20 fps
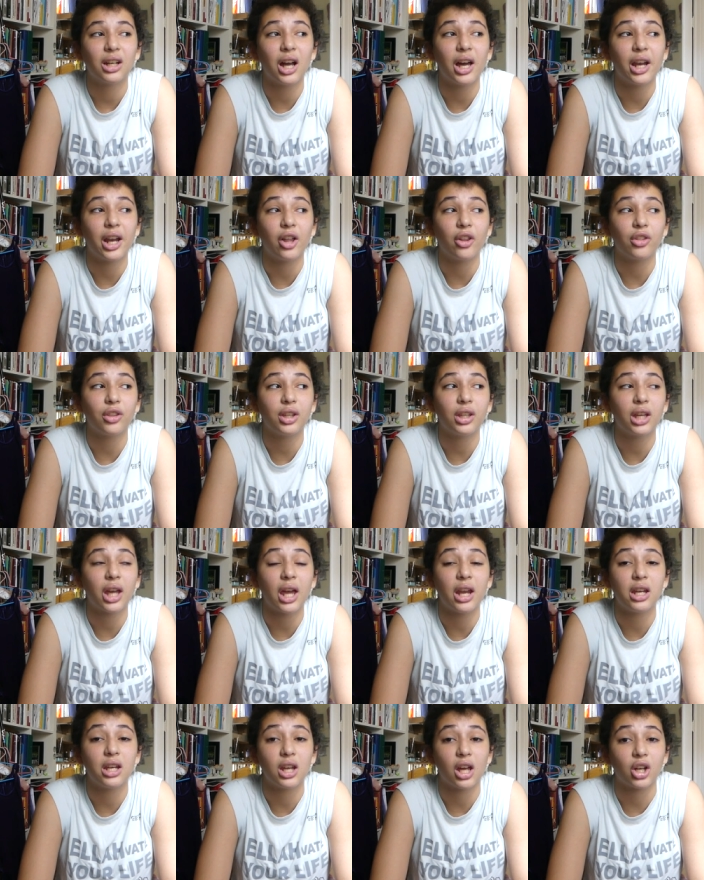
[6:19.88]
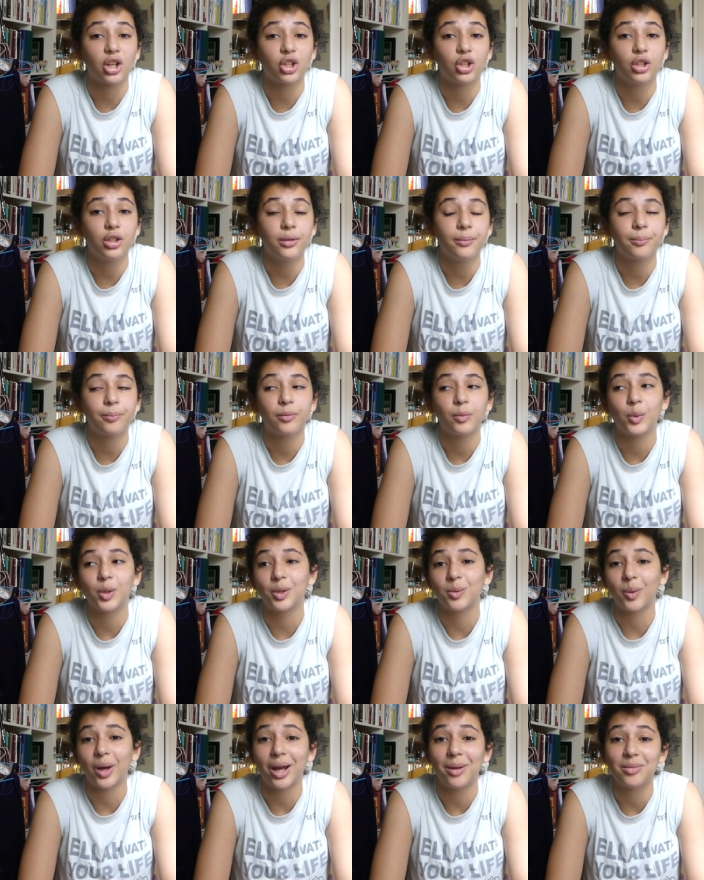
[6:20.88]
unhealthy and not good, which
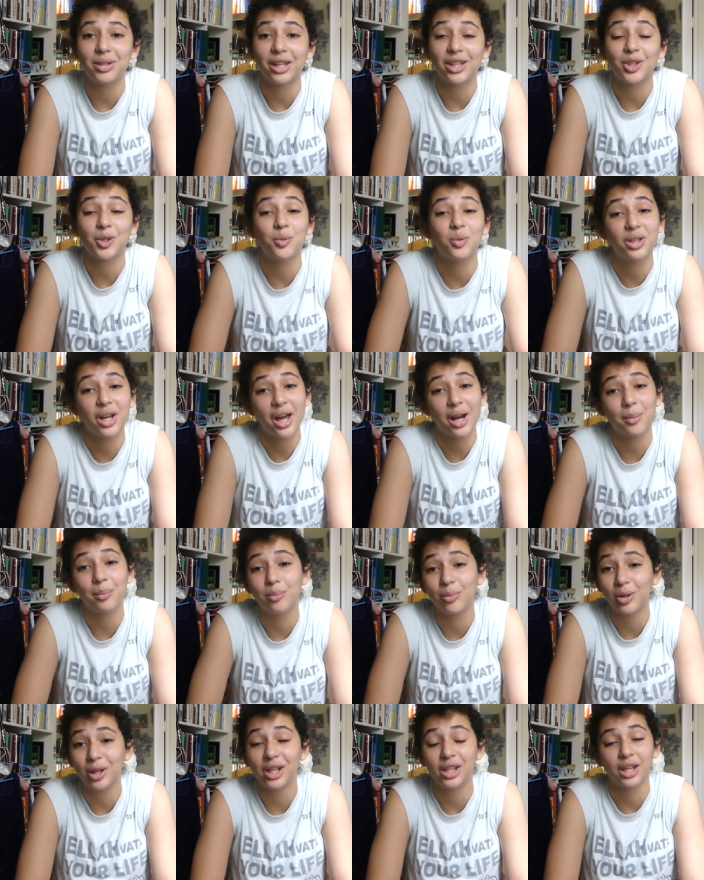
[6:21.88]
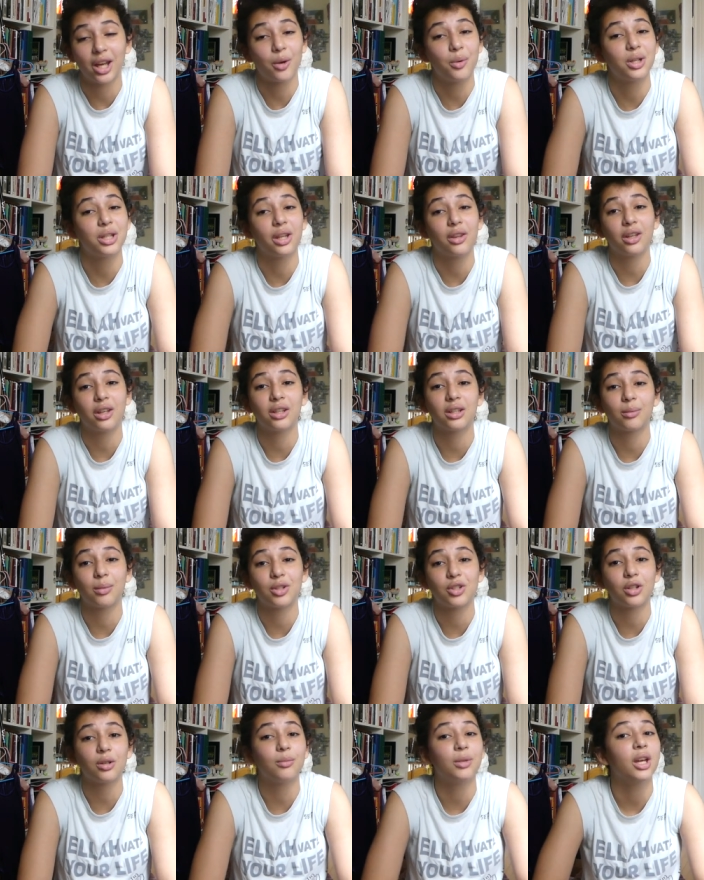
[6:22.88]
is why I'm telling you, gotta breathe. I always tell the kids at
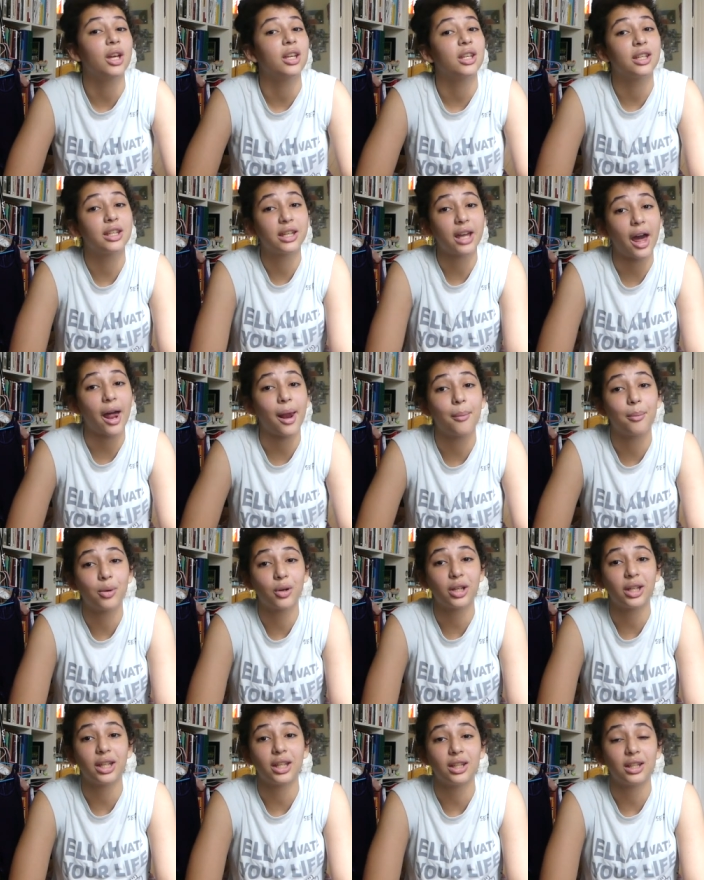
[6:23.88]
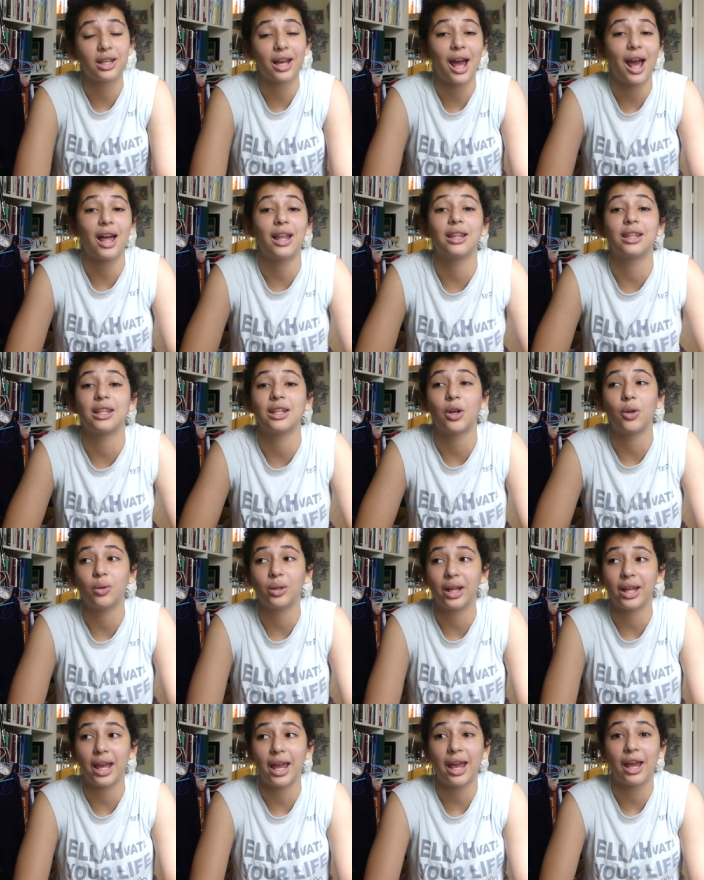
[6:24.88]
my gym, you gotta breathe, you gotta, you know,
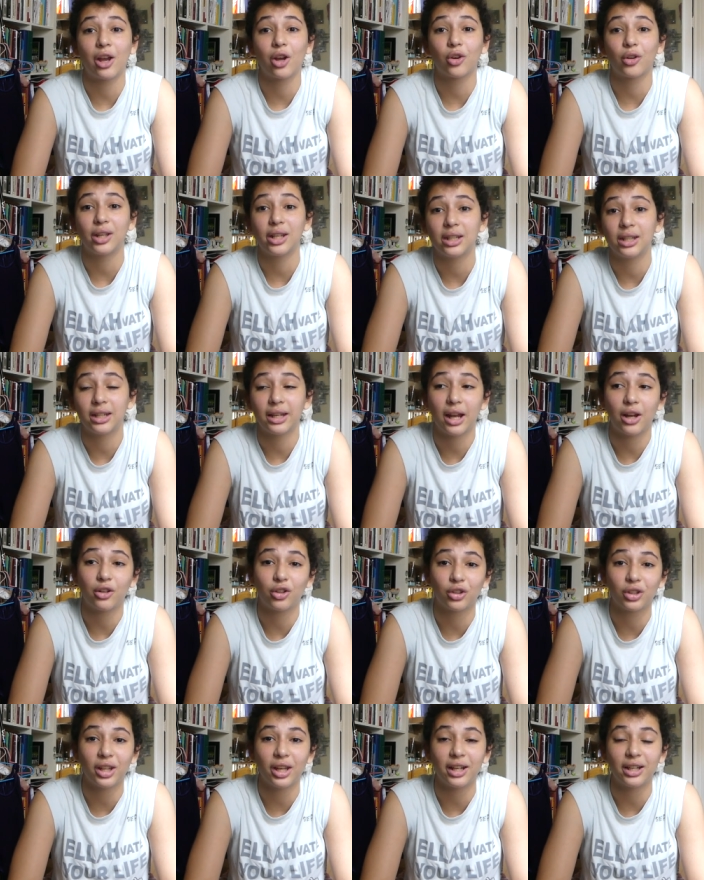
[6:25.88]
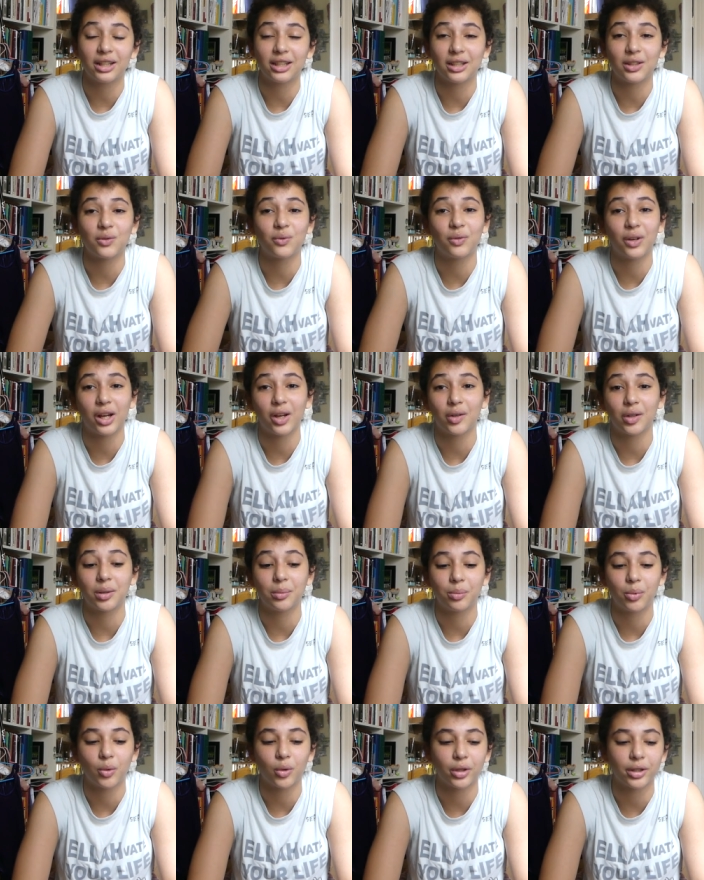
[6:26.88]
let air in and out of your lungs. It's very
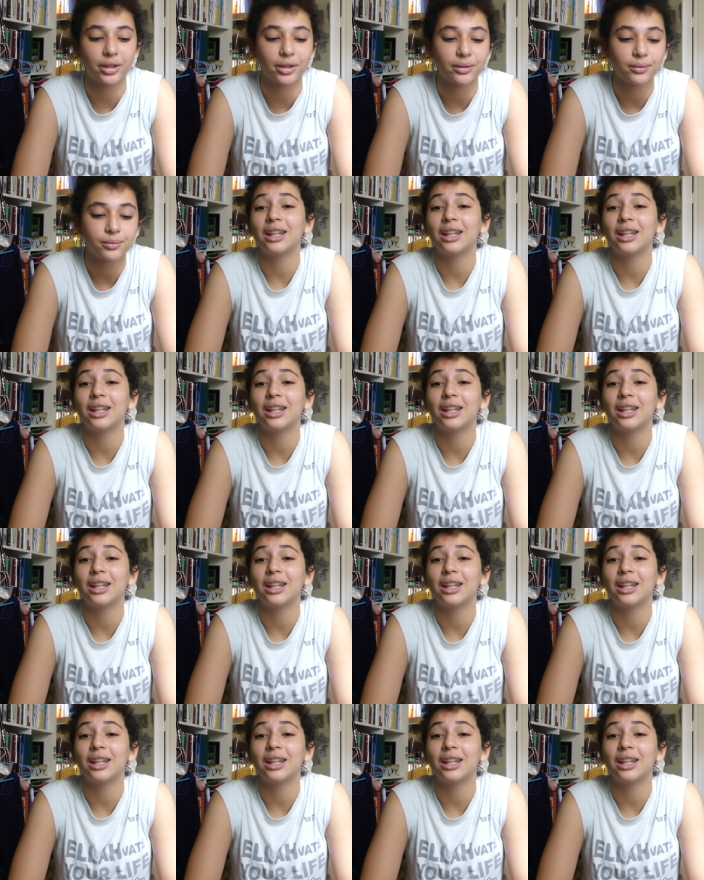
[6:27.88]
important.